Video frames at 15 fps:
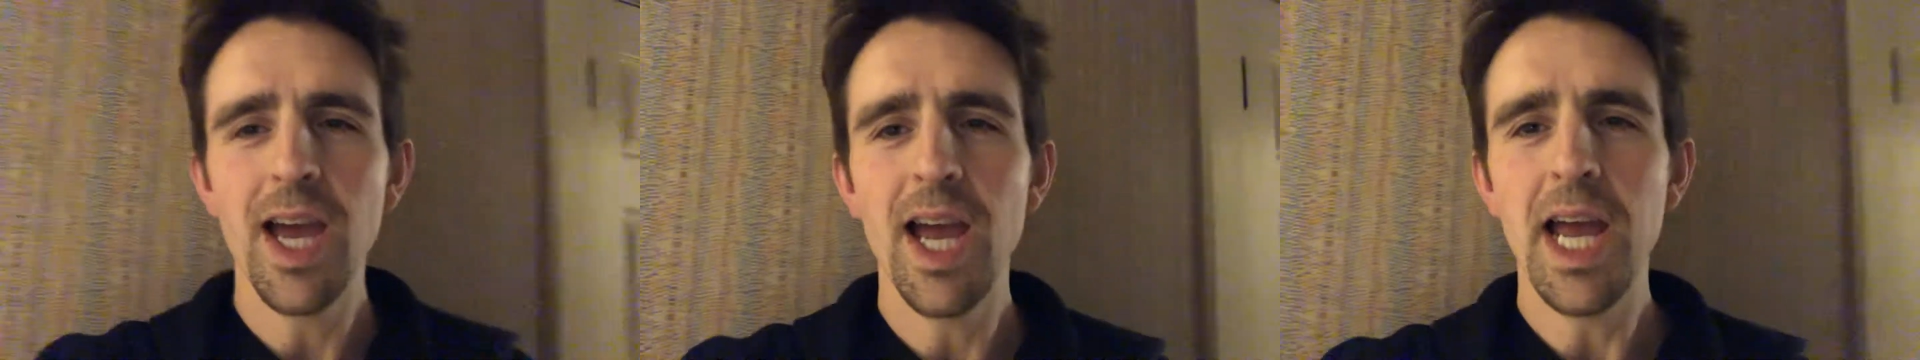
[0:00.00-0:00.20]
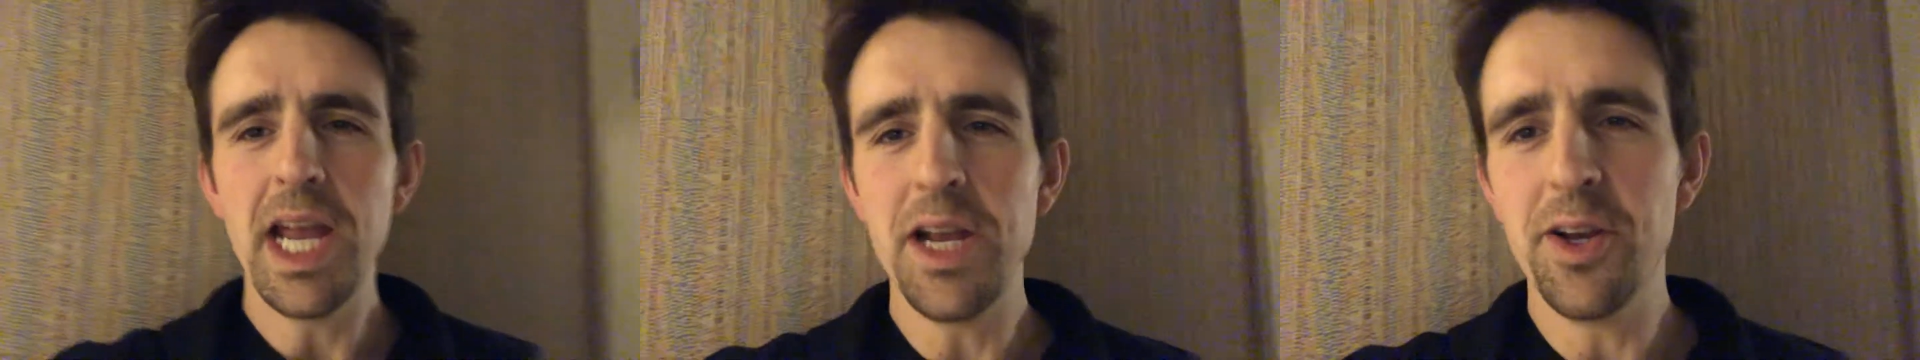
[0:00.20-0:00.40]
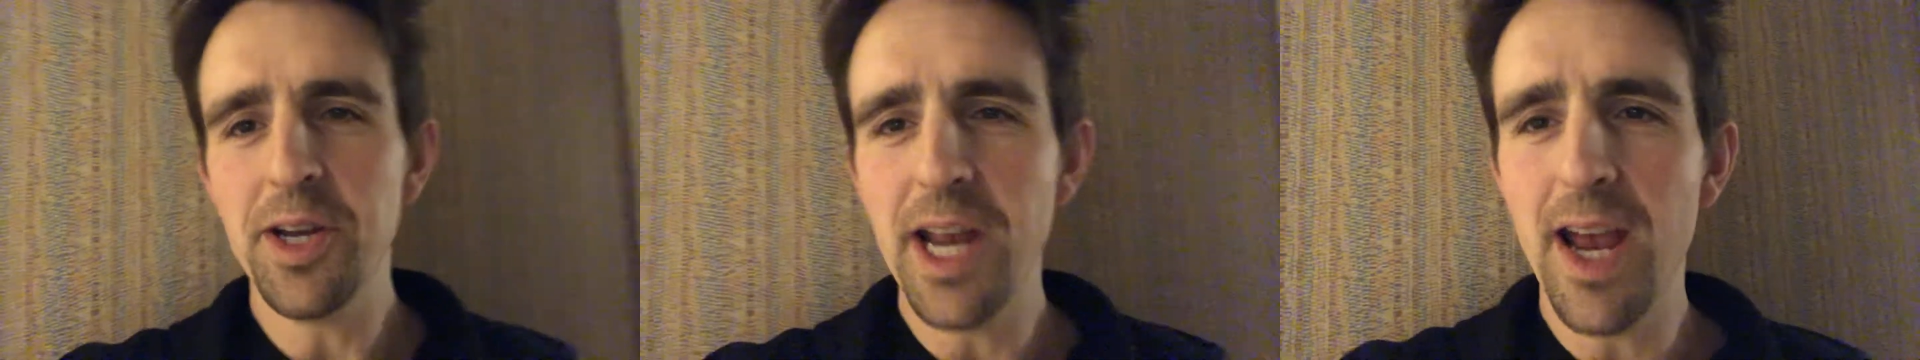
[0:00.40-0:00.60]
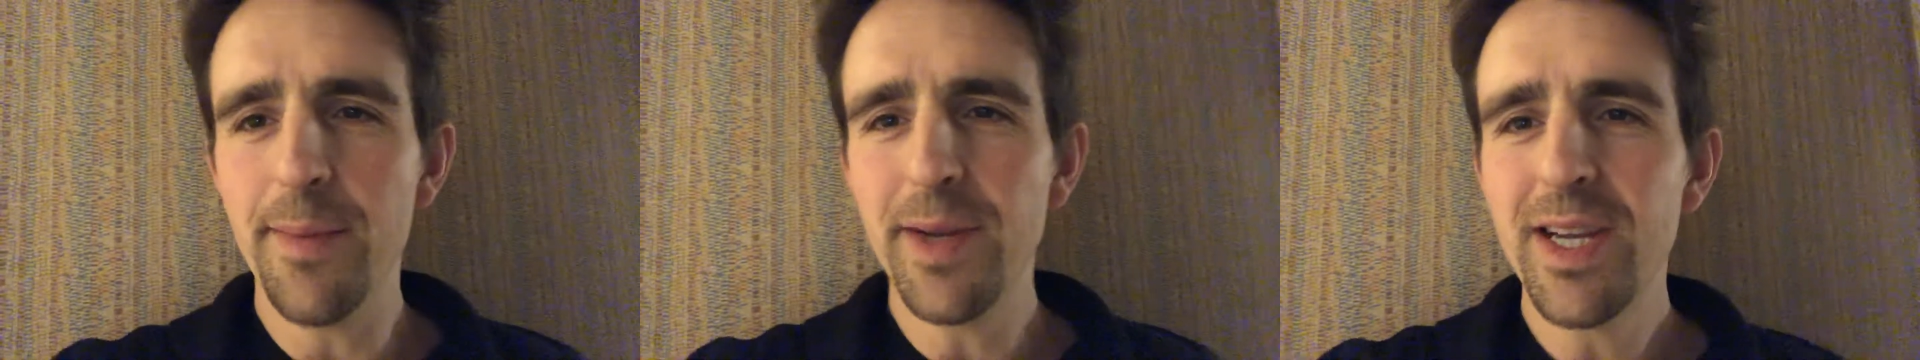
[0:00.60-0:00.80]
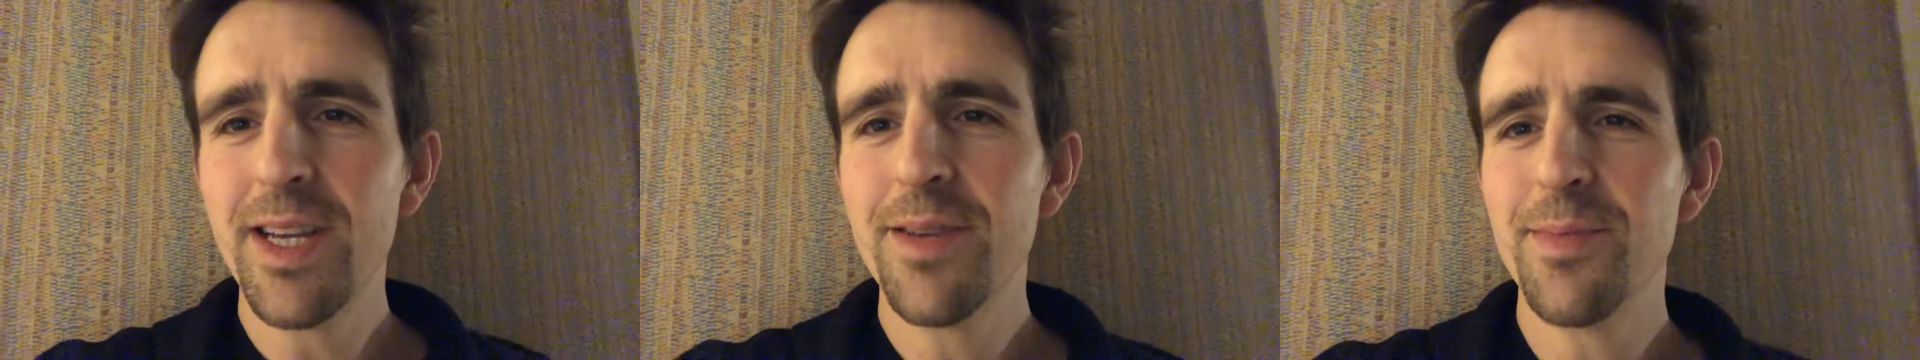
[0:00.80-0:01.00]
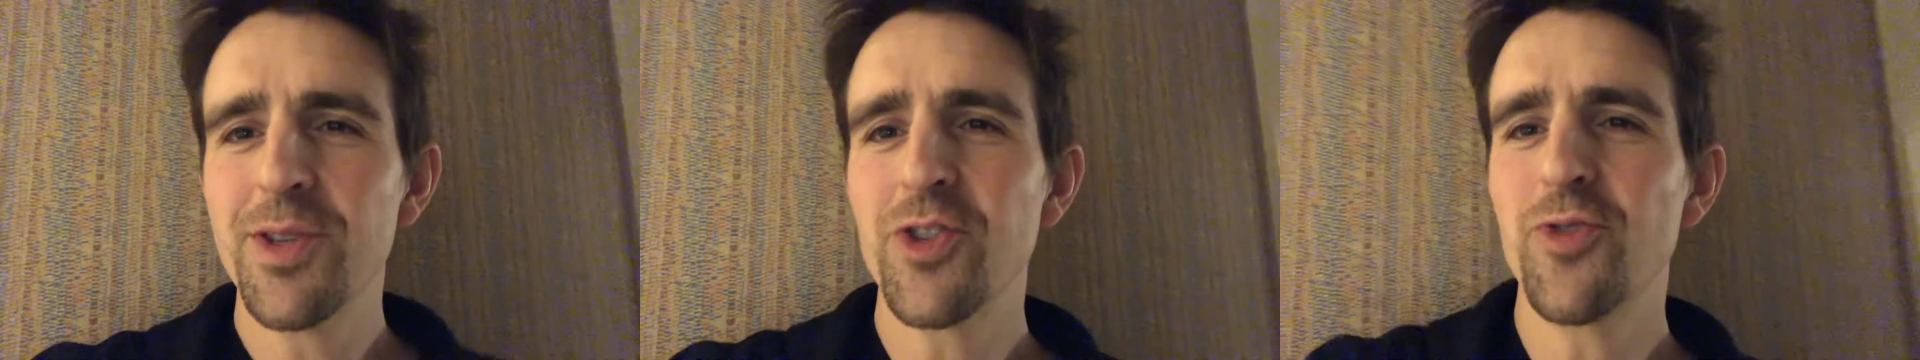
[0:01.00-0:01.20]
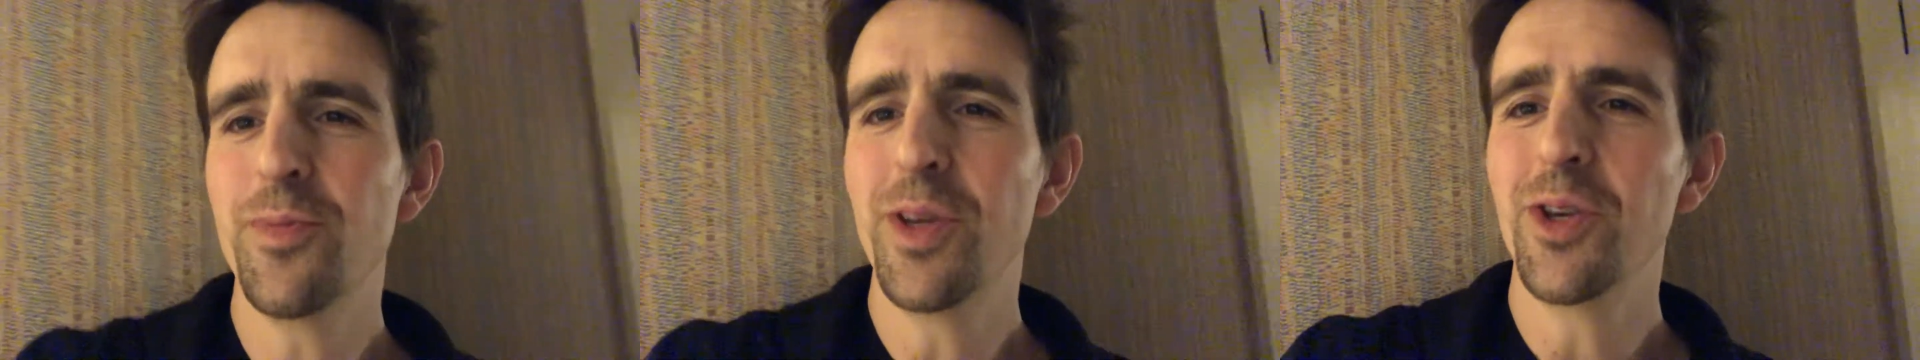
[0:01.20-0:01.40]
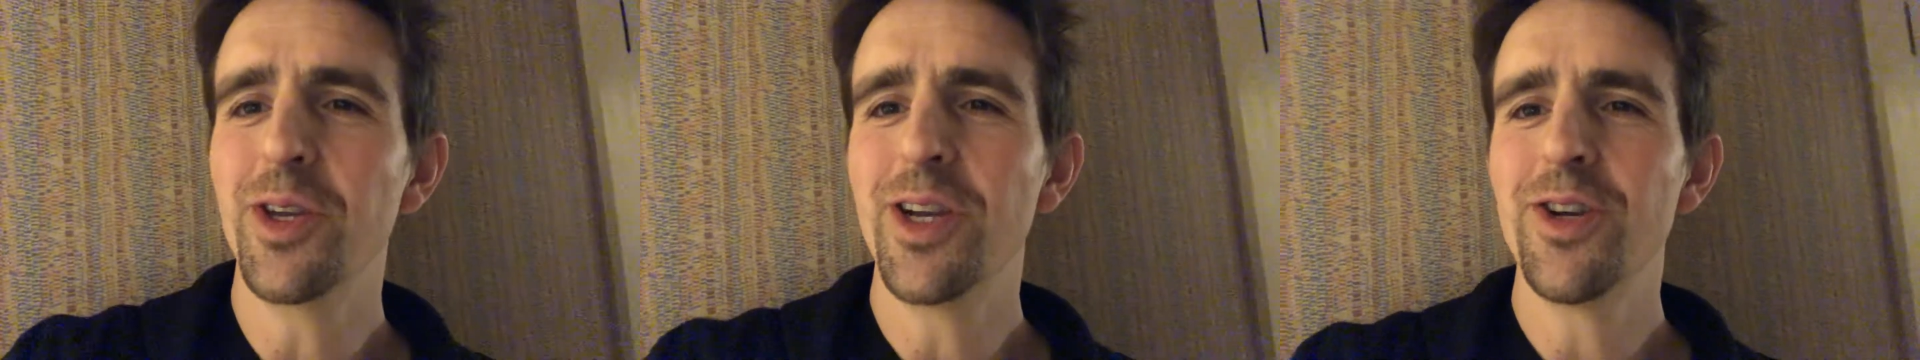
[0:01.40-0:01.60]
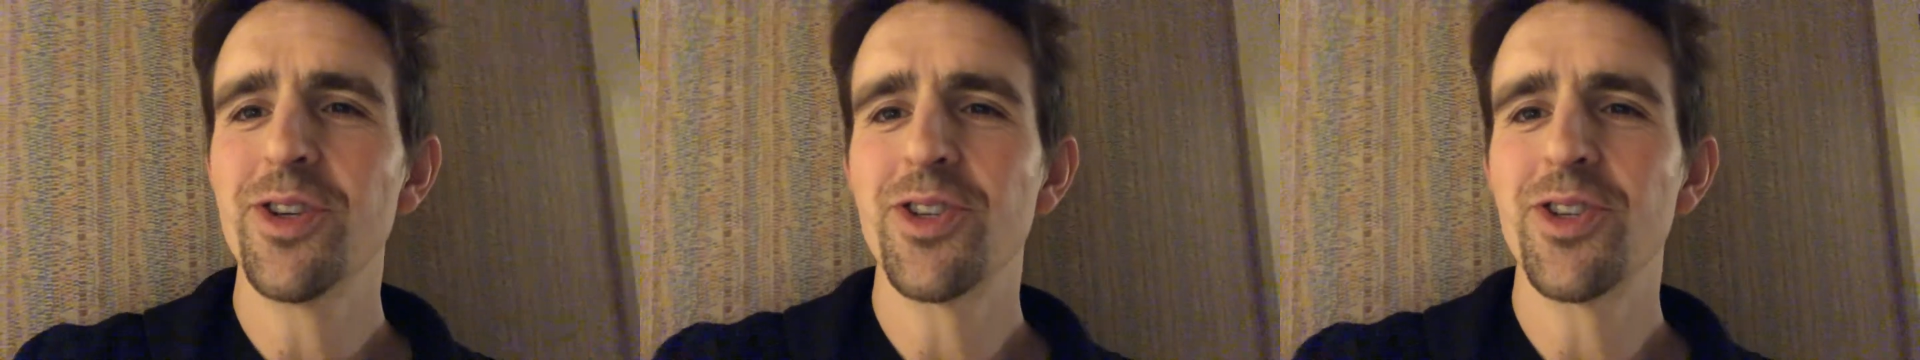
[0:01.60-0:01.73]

Hey, Unami, Mr. Beal here.